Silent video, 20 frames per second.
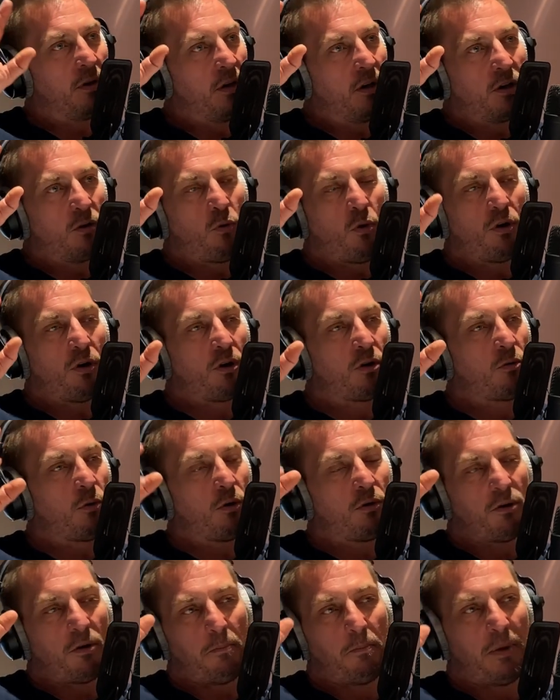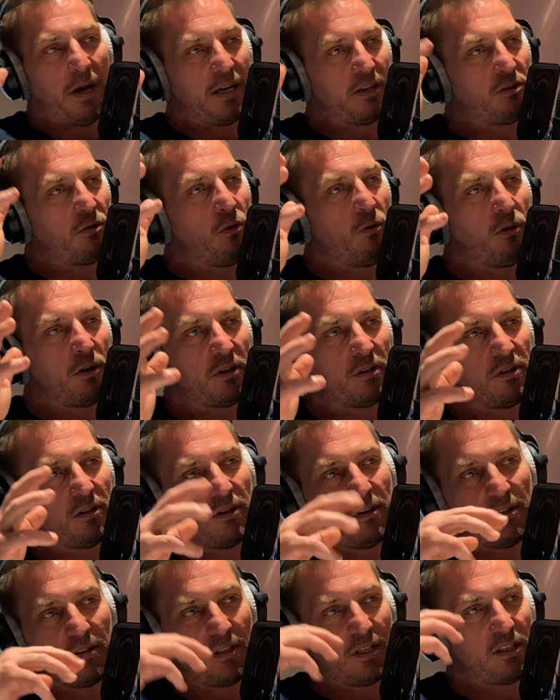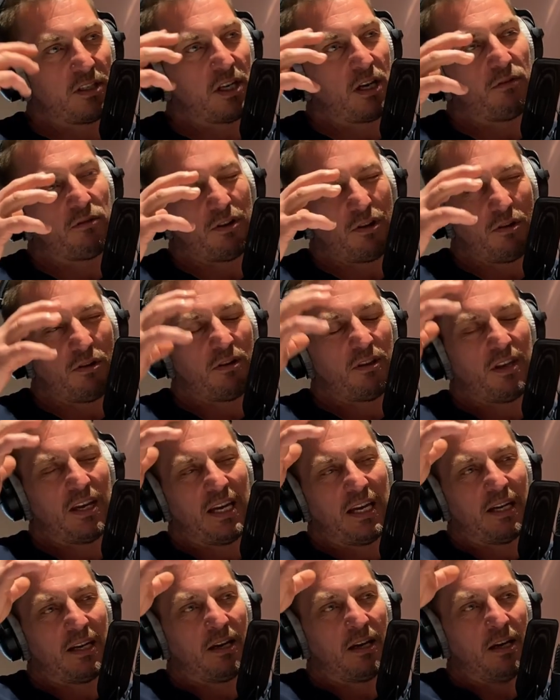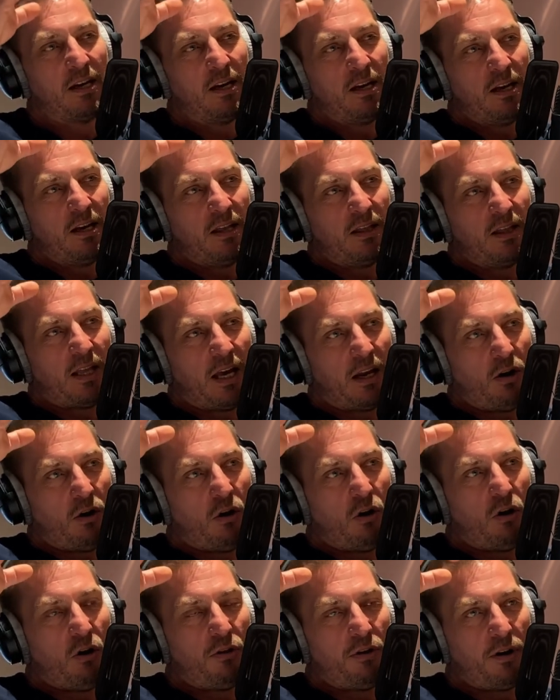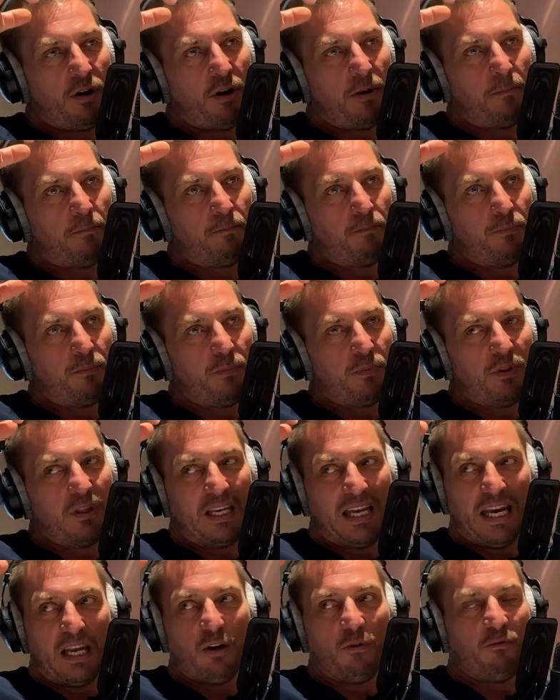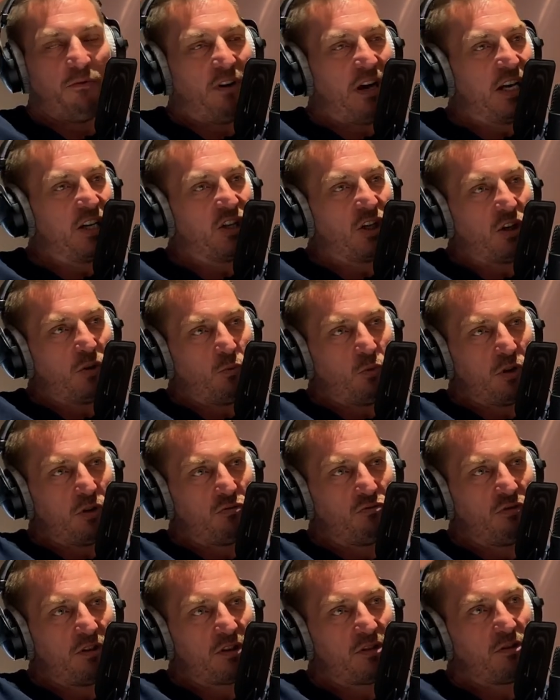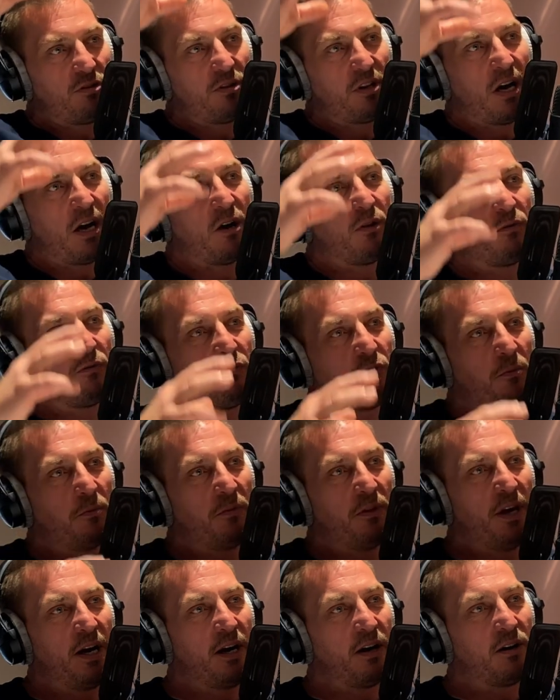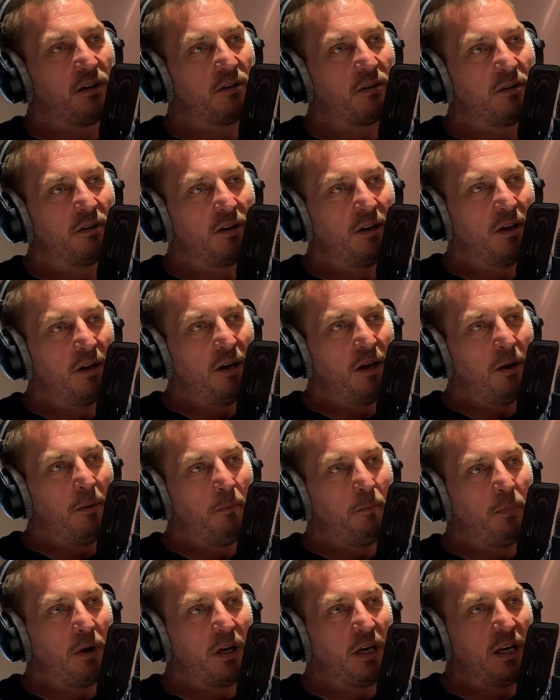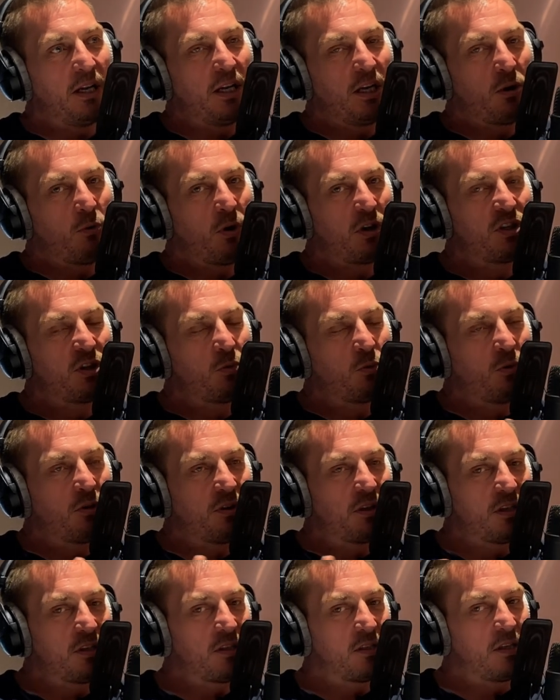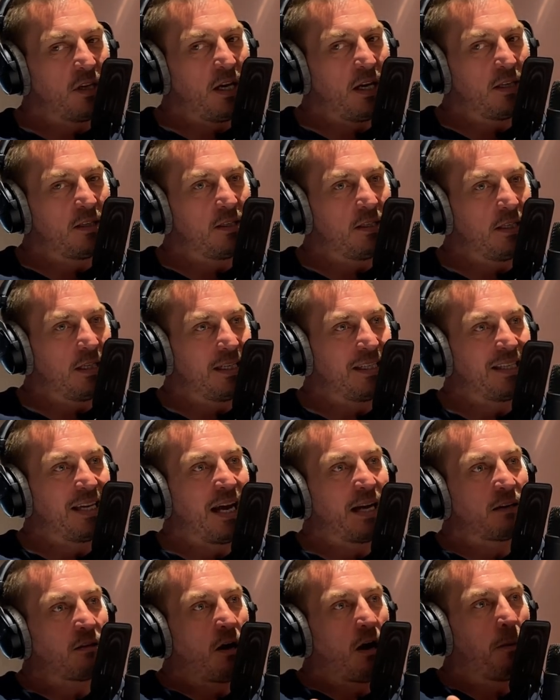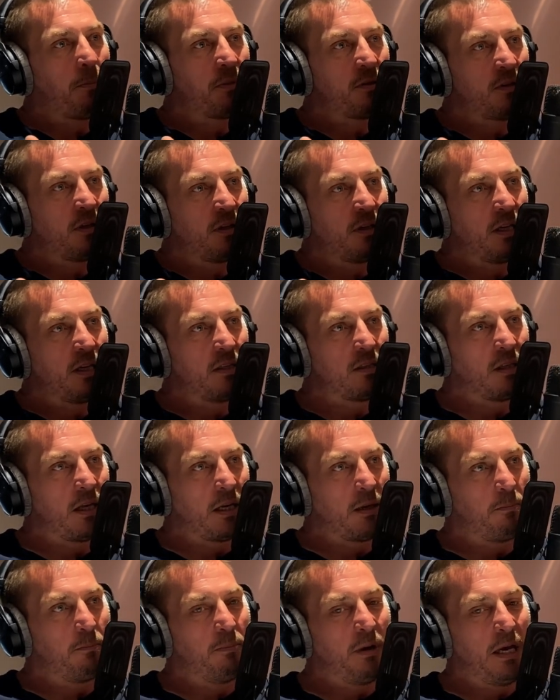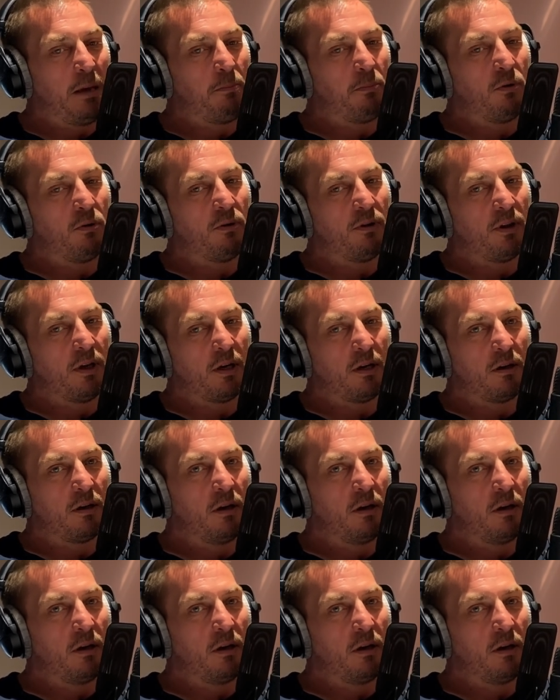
quote unquote the best horses, etc. You'd think that all the innovation would drizzle down from there, but in the equestrian world, it's the exact opposite. It's like people that